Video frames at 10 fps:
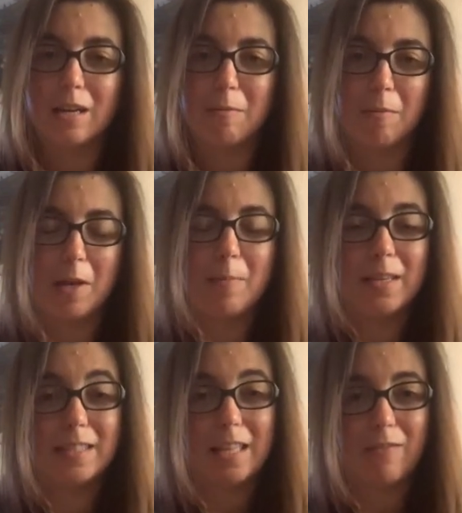I'm going to
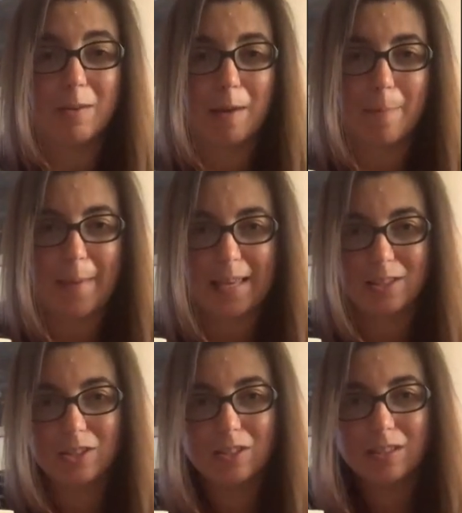be saving my
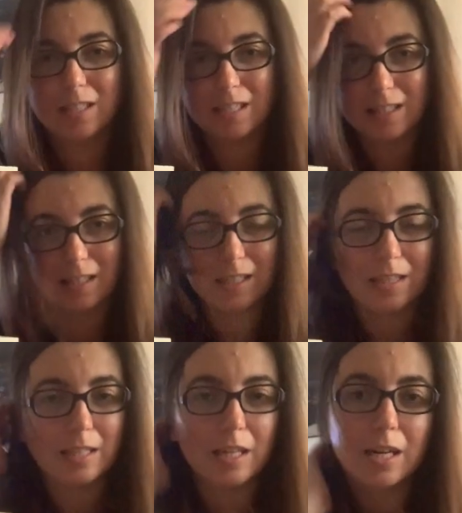basil seeds
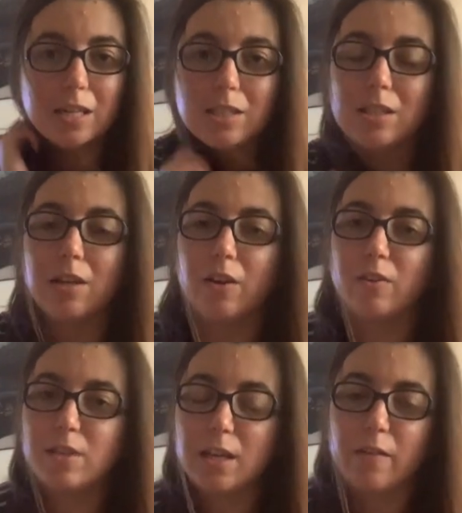this year, so
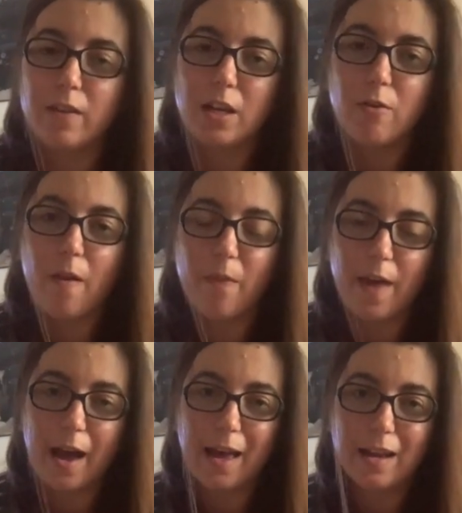I'll take a video on
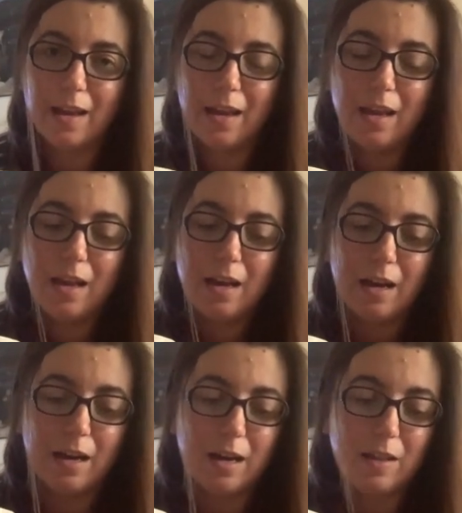that.
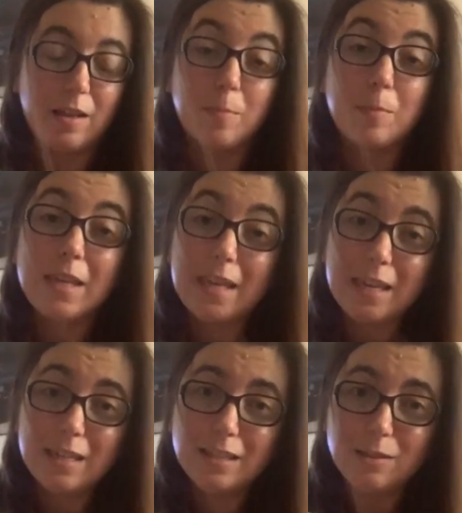The
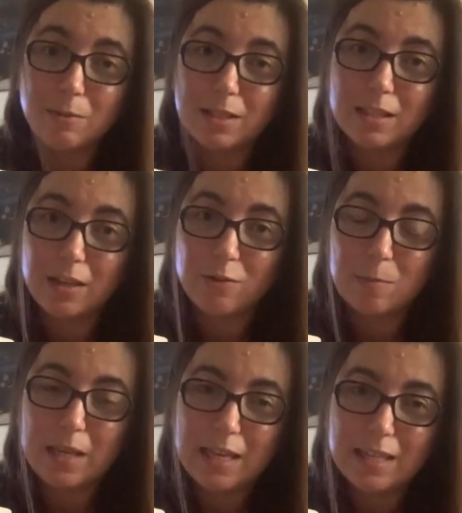peas, we saved
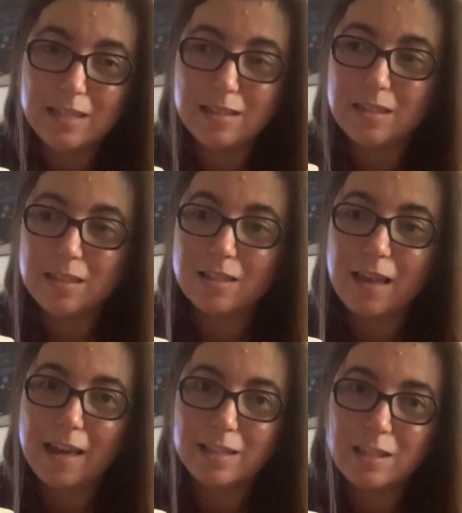peas this
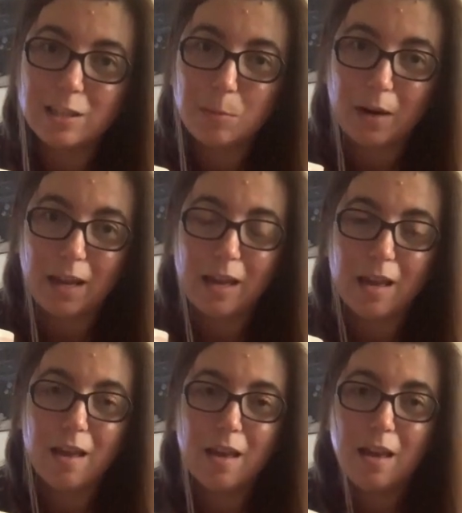last
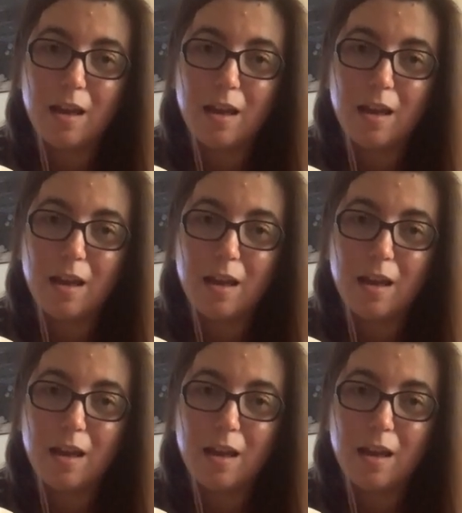spring.